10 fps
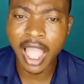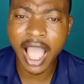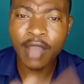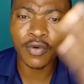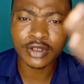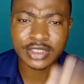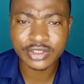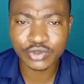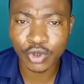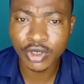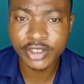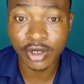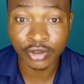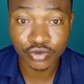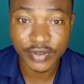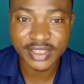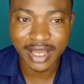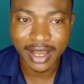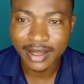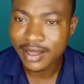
I was strolling on Twitter.